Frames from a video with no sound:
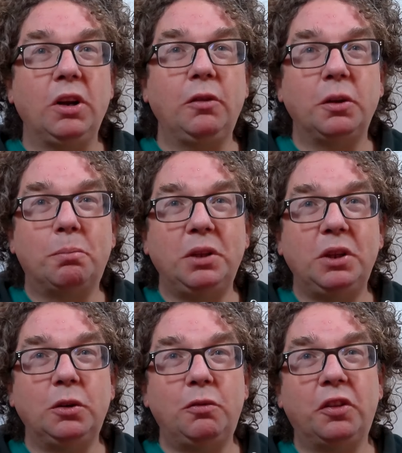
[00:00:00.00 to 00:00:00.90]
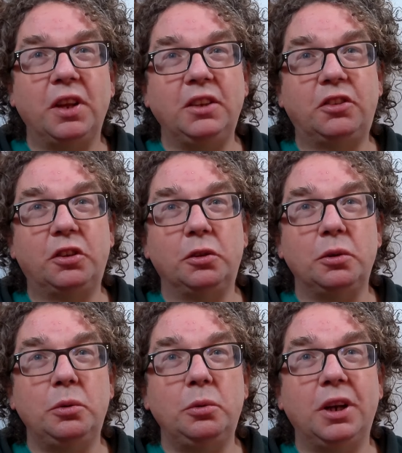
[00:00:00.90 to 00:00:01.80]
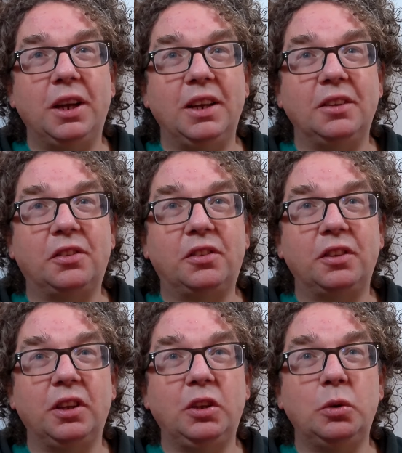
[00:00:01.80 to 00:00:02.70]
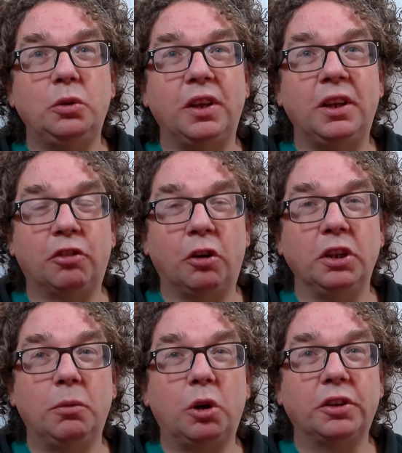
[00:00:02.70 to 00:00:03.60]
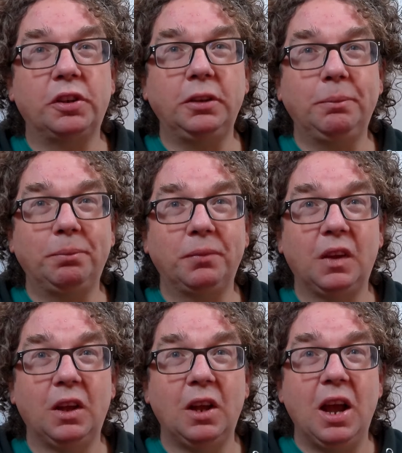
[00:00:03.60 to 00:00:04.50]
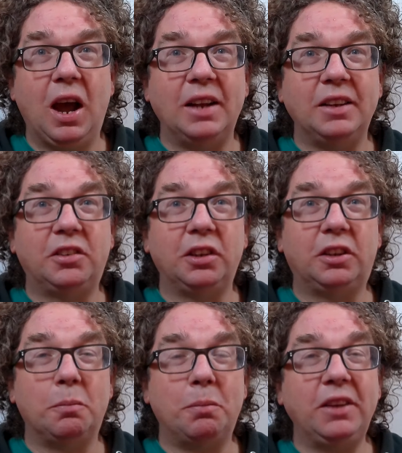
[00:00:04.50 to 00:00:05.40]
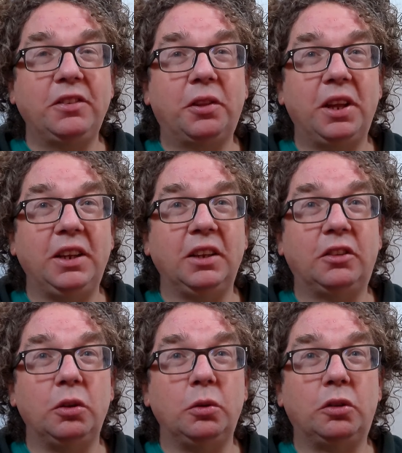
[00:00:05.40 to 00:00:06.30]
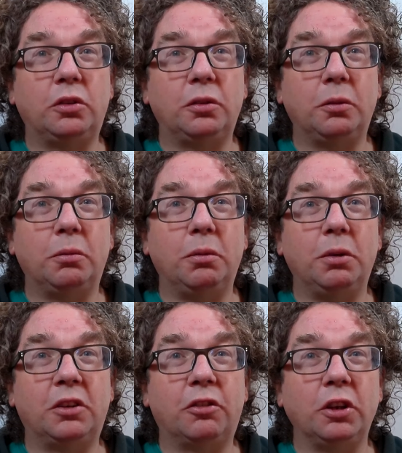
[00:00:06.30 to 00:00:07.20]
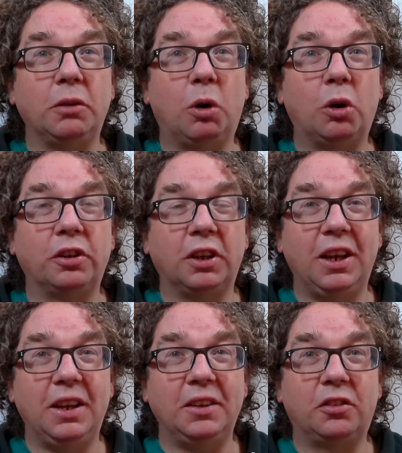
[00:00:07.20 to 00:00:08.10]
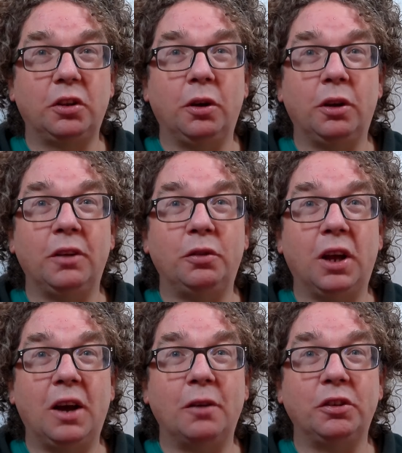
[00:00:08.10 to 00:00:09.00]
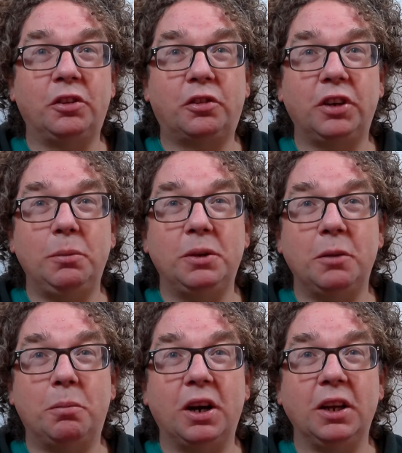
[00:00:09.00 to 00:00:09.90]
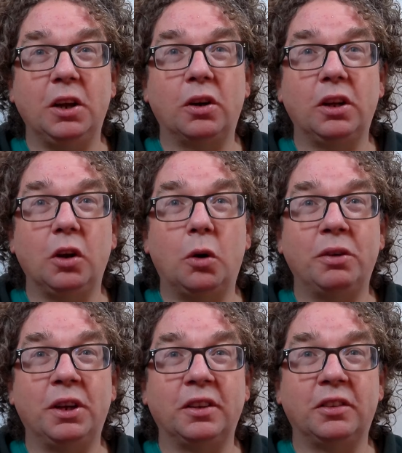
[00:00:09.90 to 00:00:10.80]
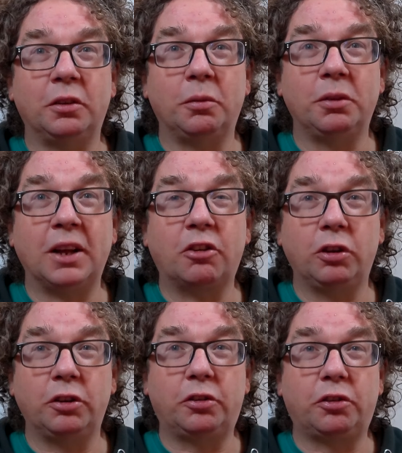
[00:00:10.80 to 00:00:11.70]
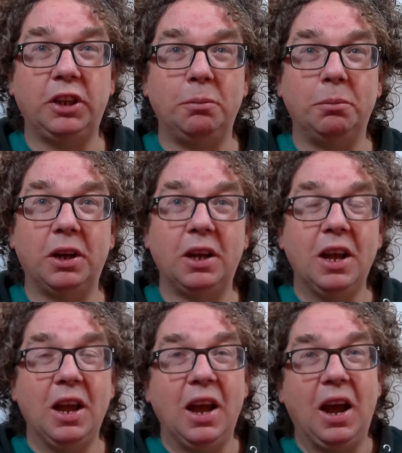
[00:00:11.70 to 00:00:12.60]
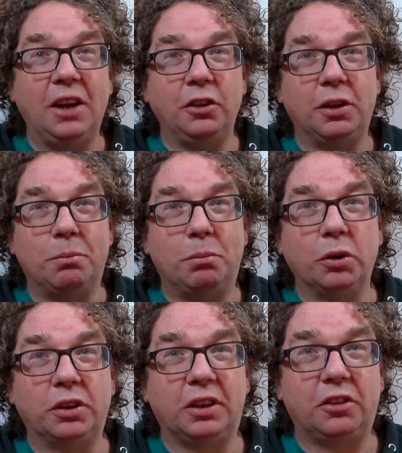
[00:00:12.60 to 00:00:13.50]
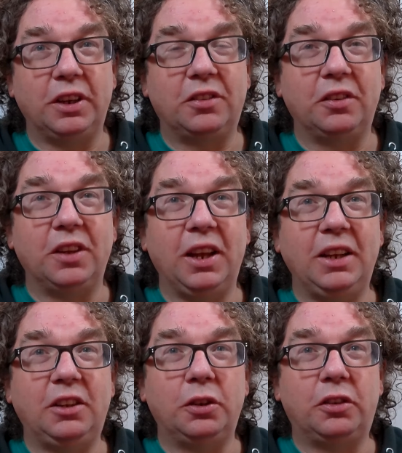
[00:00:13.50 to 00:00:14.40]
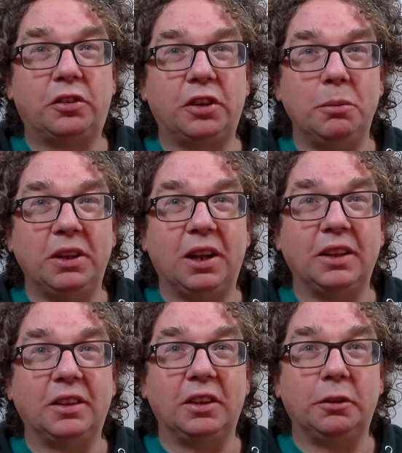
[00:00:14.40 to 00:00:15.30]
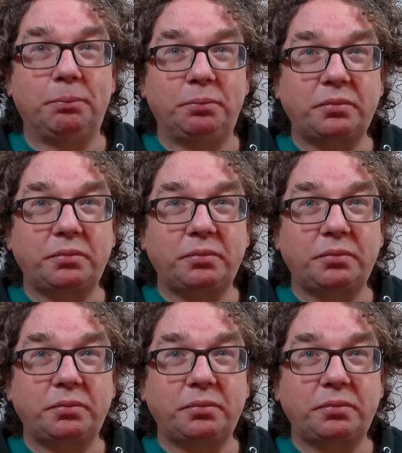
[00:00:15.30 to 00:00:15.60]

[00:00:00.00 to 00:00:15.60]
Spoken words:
One of the beautiful things to do is using running water. And the best thing to use with running water is to, if you have a stream nearby, or can go where there's a natural stream, and you can put the crystals into the stream and let the